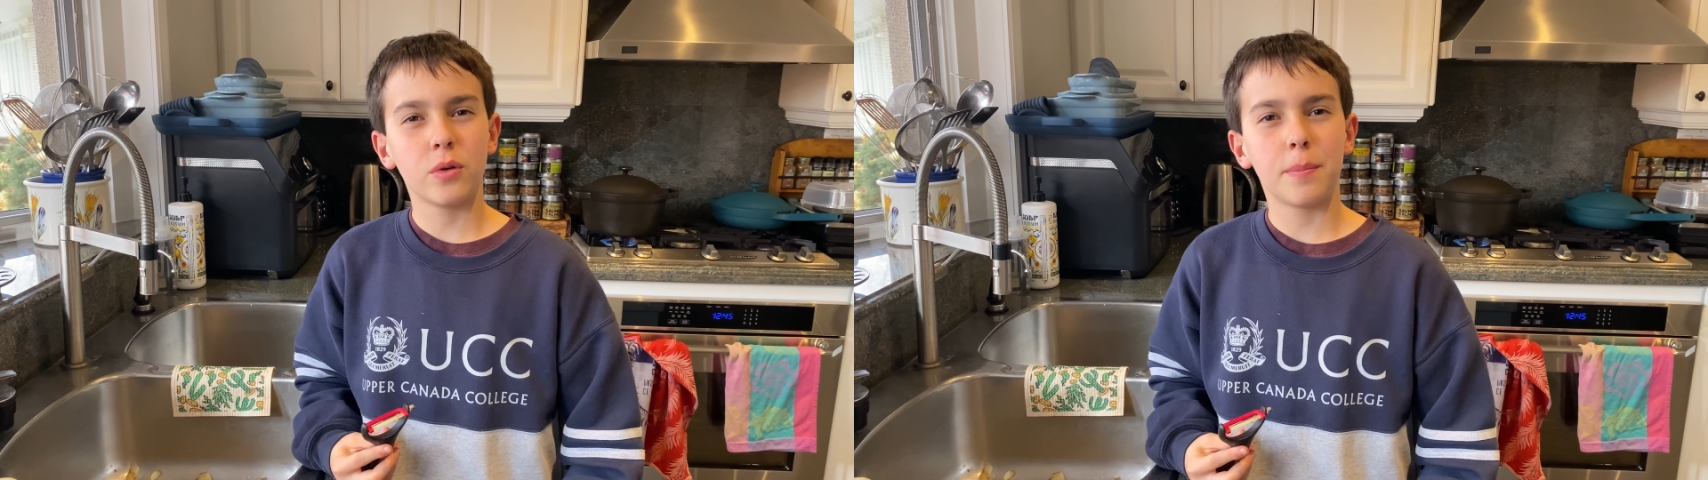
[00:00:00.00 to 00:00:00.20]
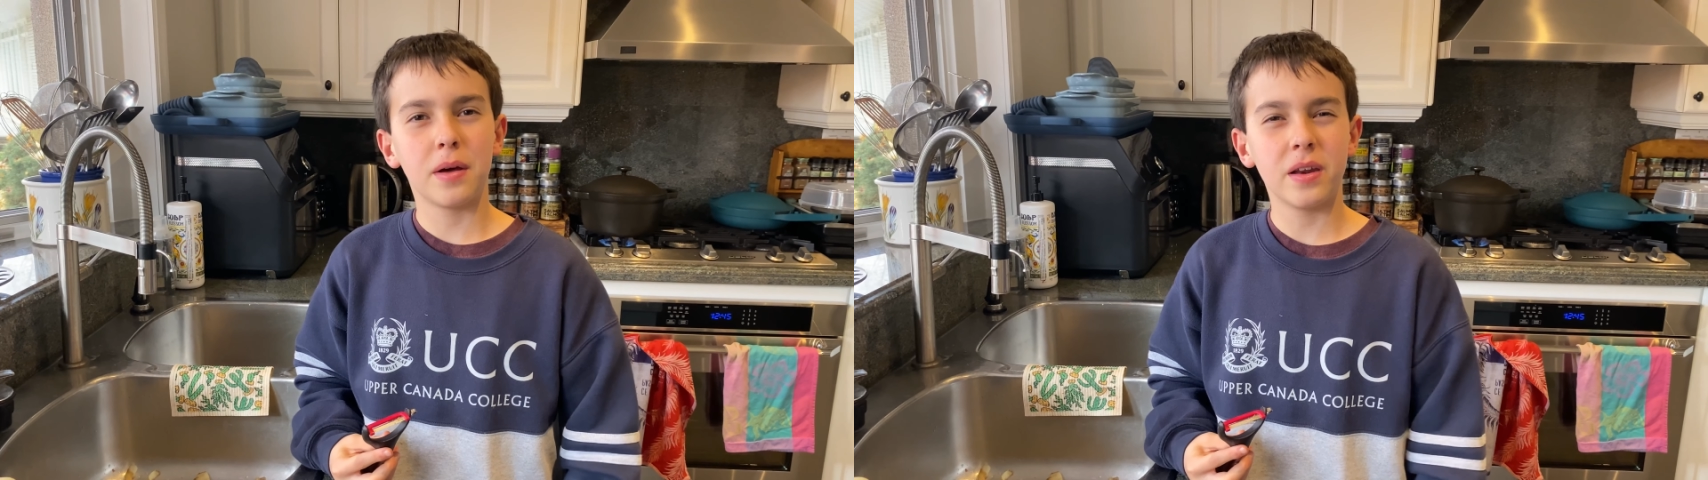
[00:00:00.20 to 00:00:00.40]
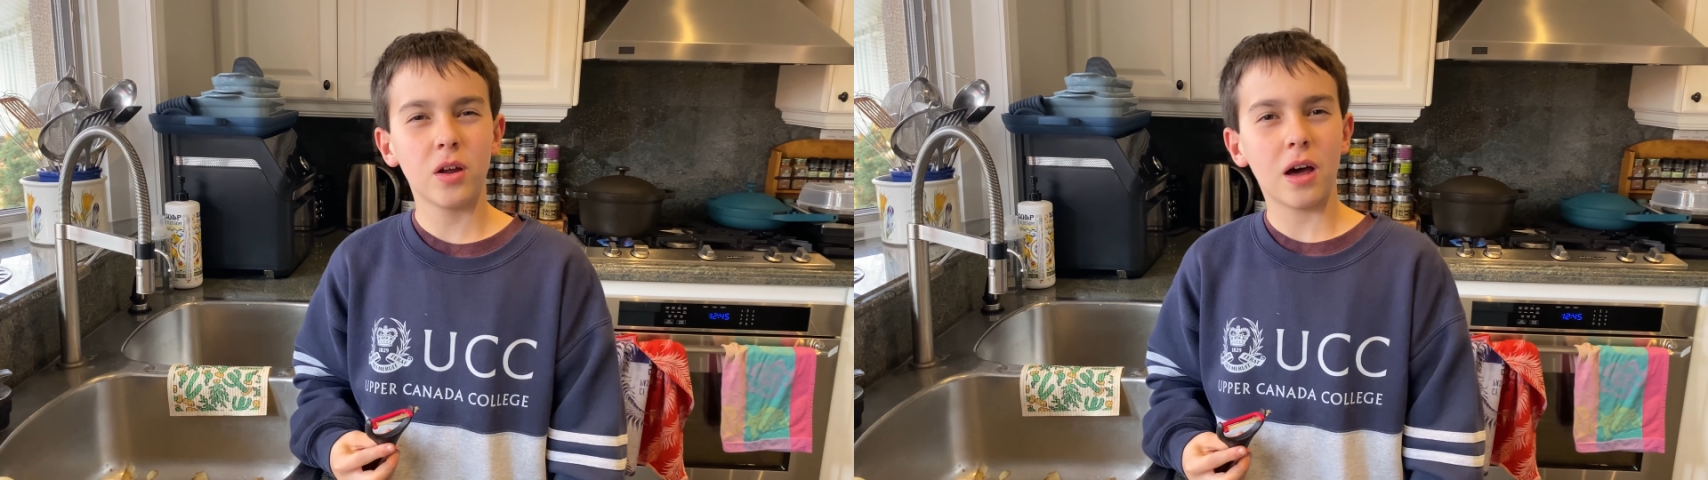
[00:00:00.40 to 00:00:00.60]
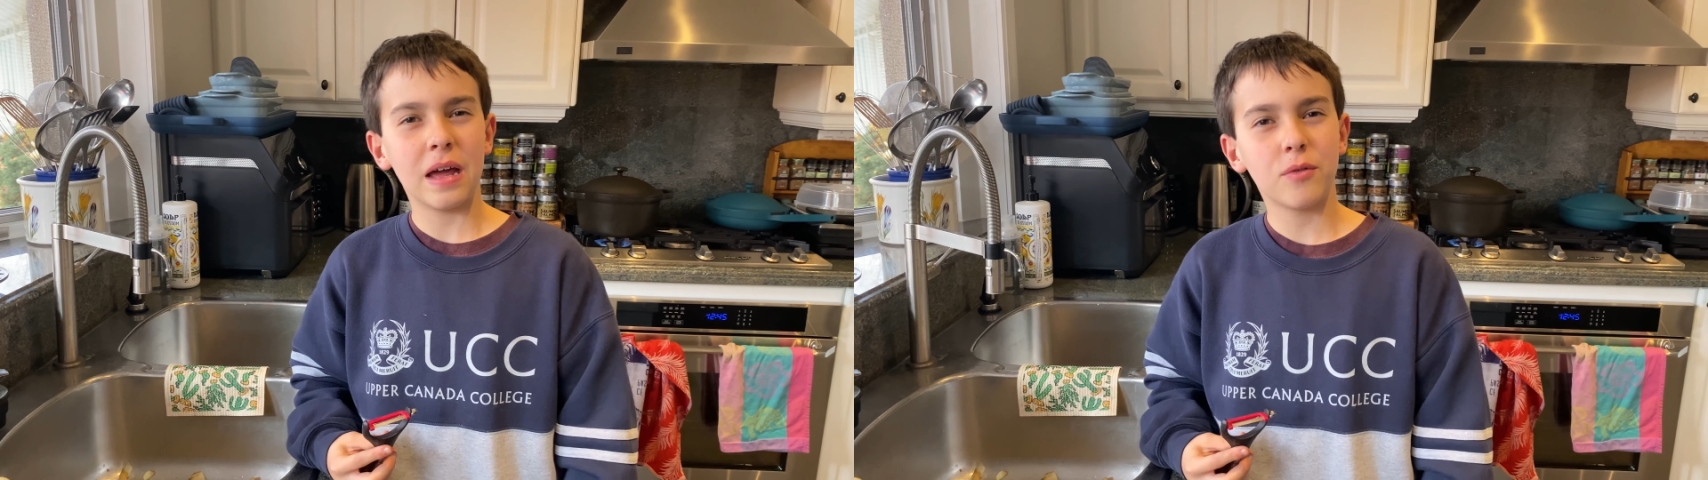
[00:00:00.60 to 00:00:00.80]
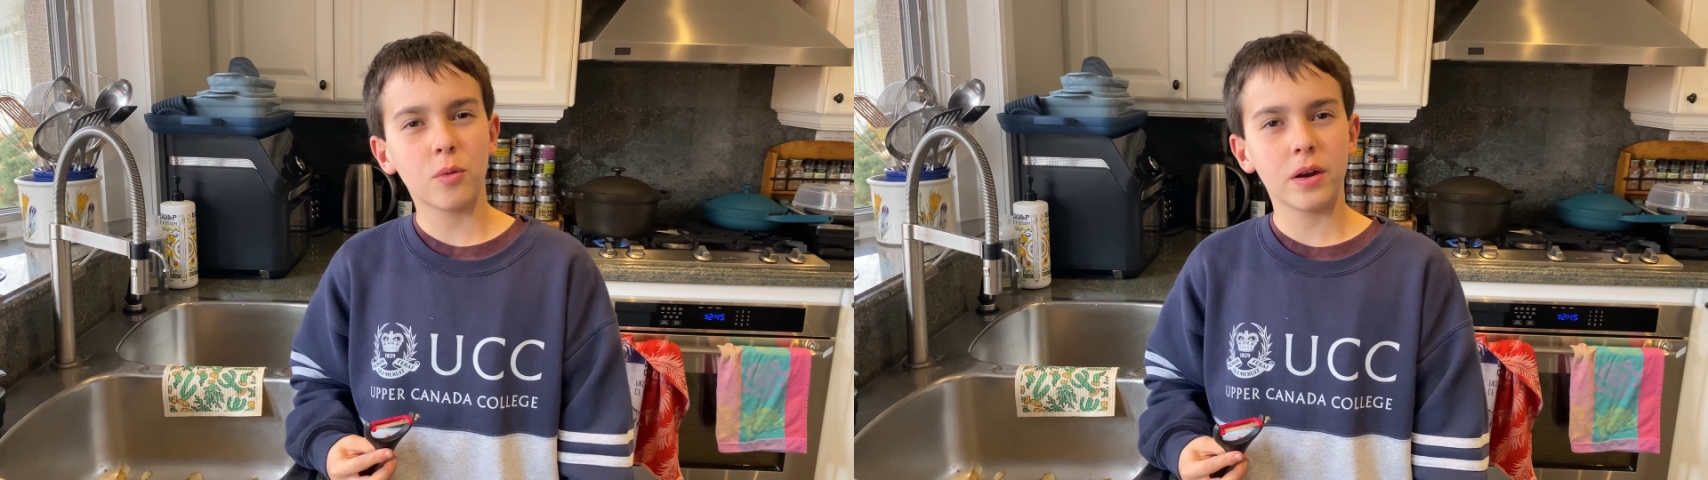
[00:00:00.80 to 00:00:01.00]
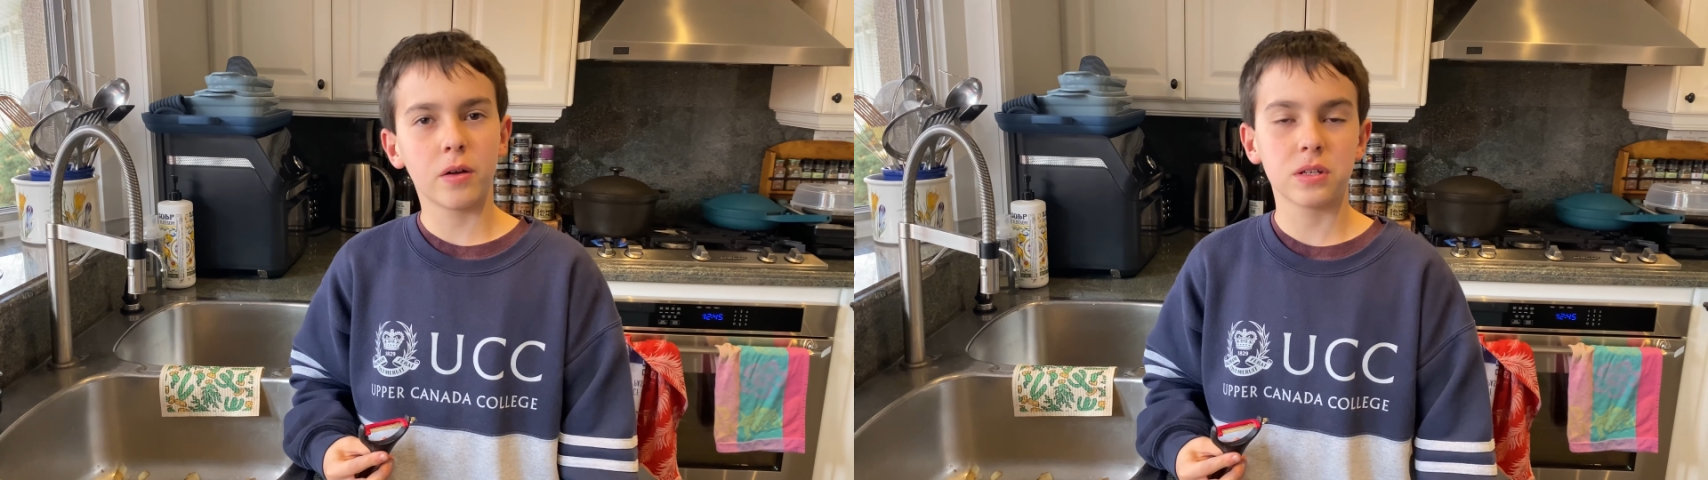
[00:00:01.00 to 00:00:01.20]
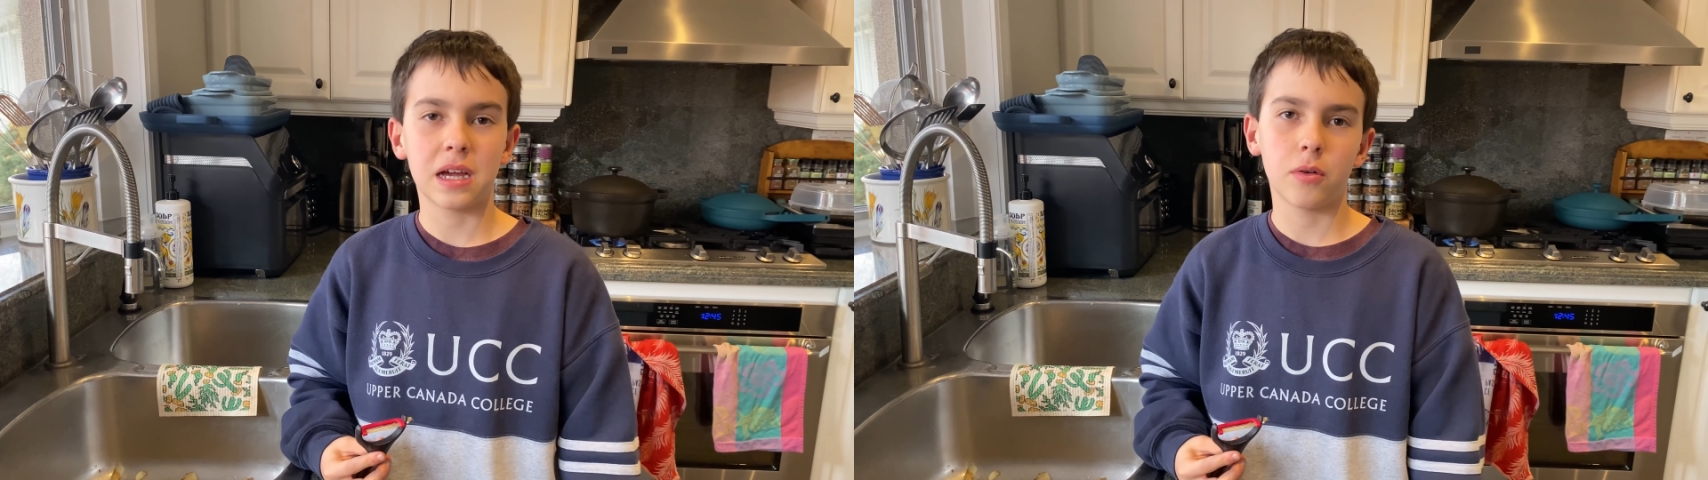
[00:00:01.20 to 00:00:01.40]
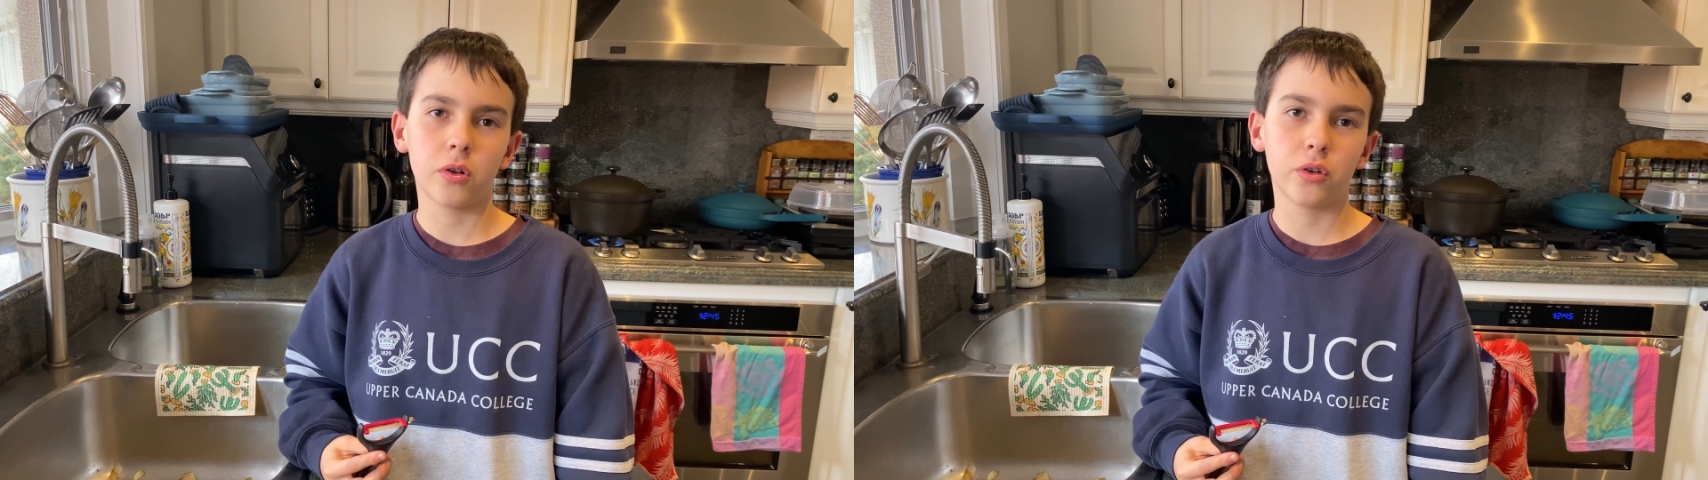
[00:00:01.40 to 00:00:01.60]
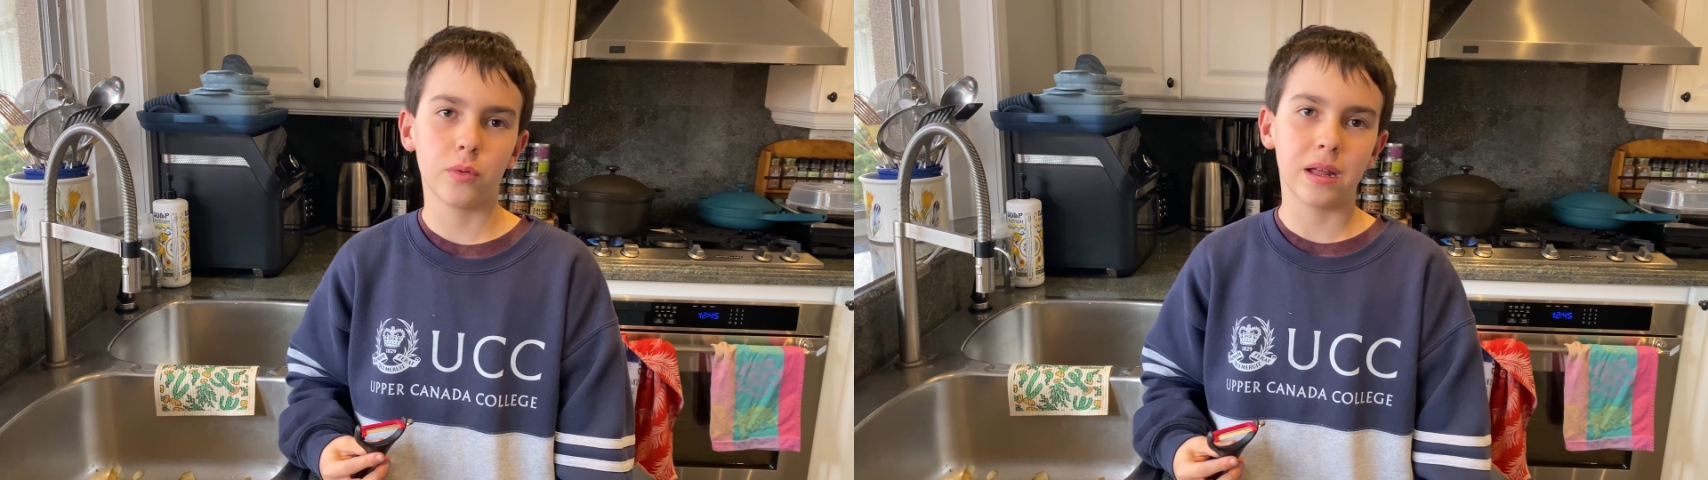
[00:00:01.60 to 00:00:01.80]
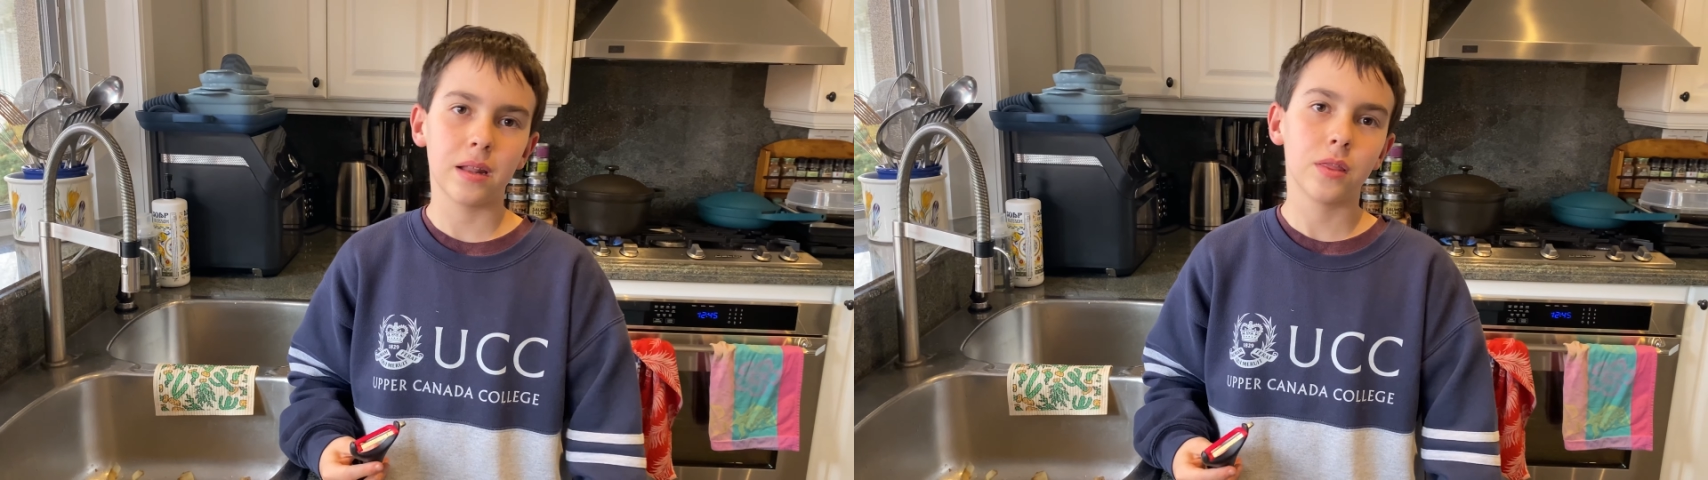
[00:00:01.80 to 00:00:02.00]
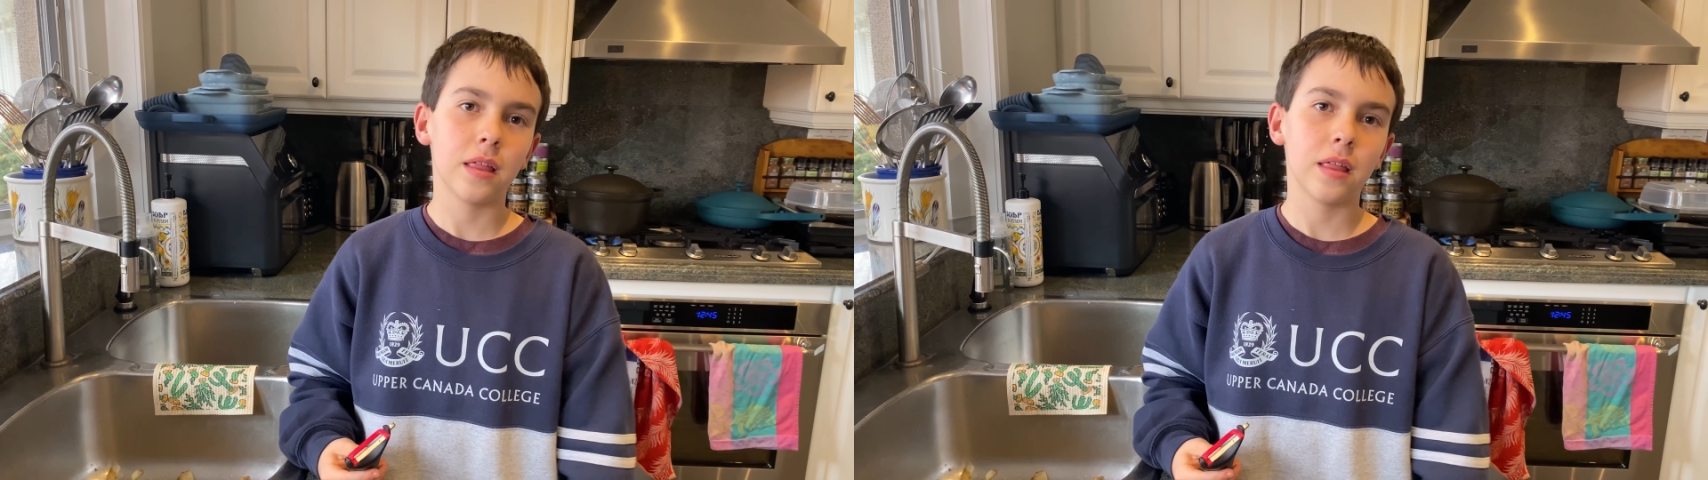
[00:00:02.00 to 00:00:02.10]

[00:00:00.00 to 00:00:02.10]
but not everyone knows how to do it